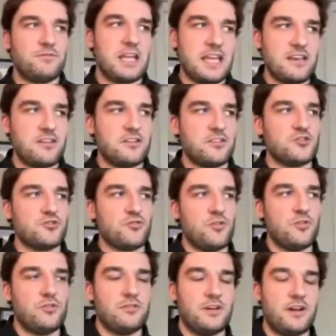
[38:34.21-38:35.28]
taking
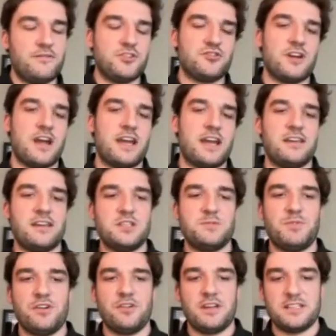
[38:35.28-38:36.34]
control of the tracking
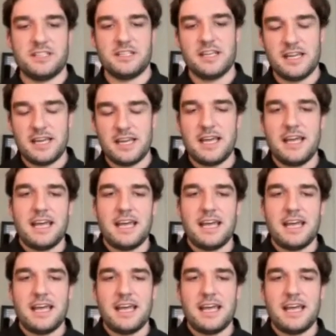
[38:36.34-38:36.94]
experience.